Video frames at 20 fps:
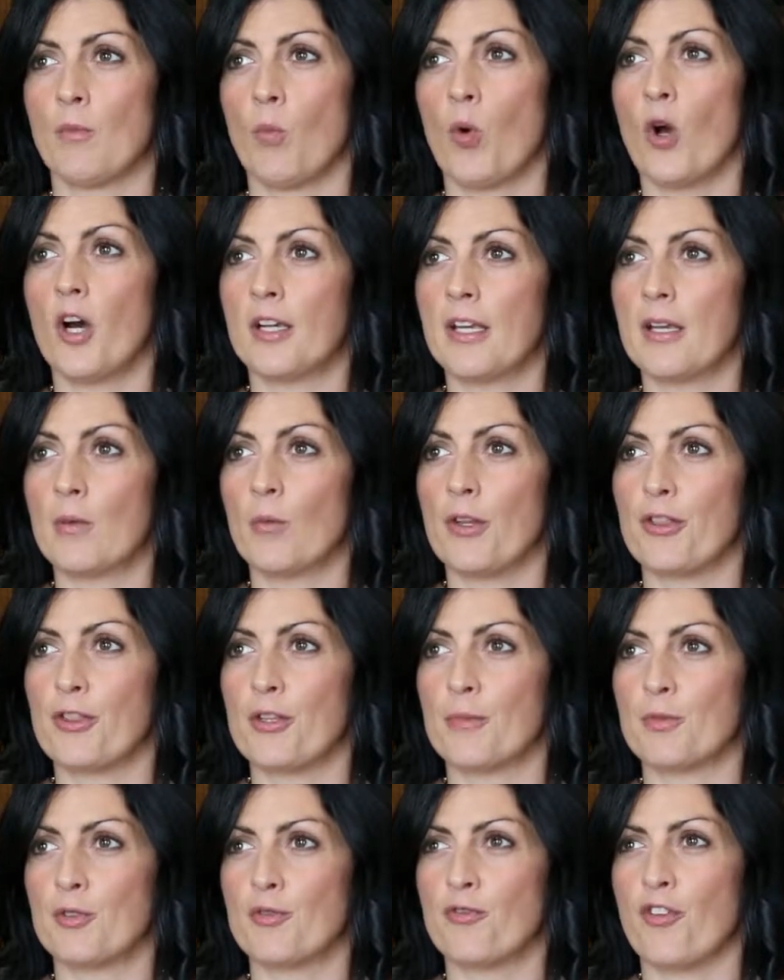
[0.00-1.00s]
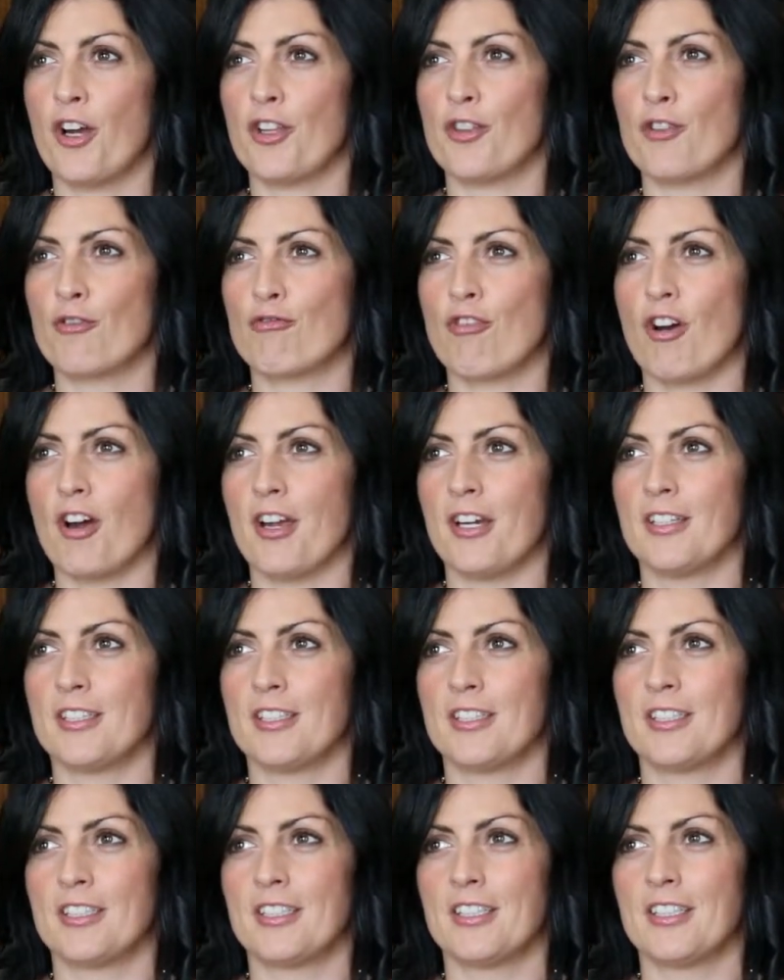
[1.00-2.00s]
working with them to find the right
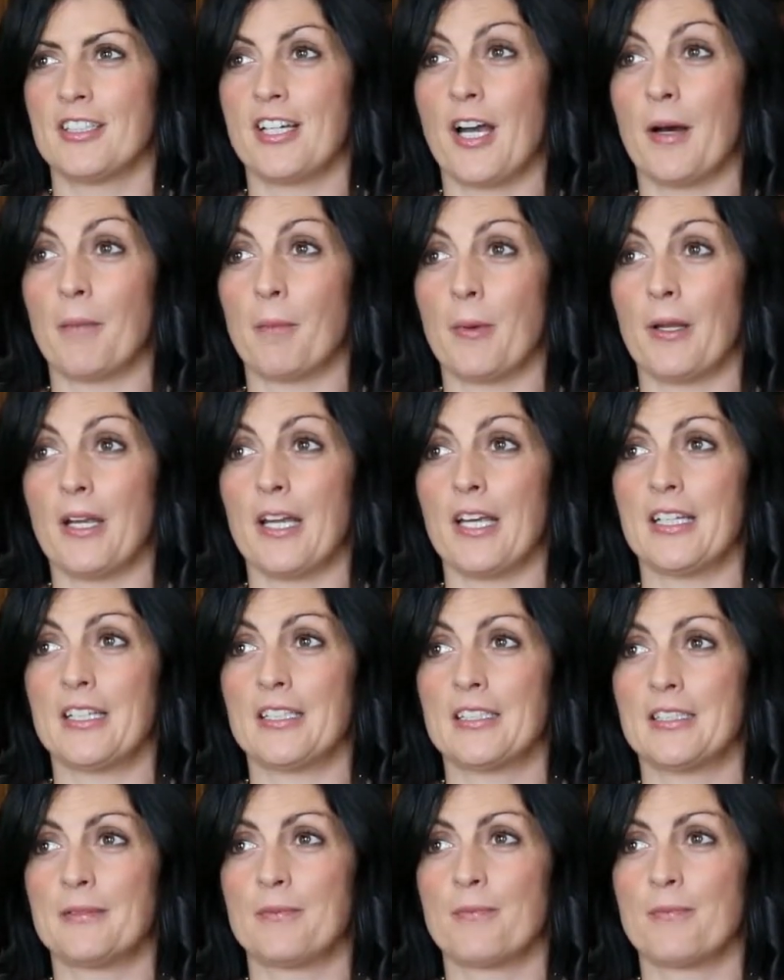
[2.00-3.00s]
company.